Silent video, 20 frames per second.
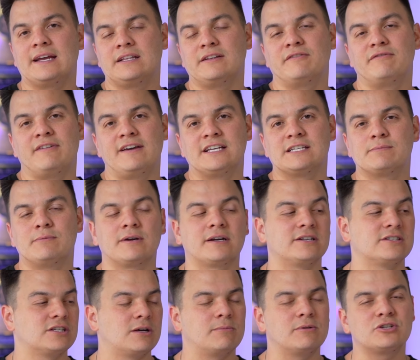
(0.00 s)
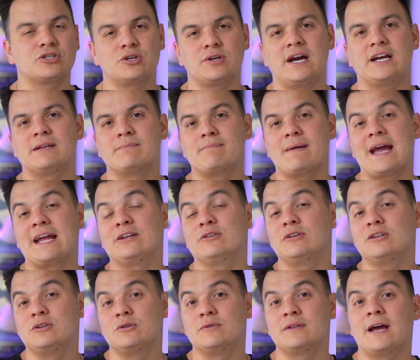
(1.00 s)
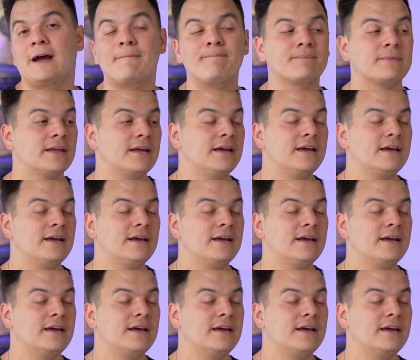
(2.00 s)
into Facebook. And so I'm going to show you how to manually do that.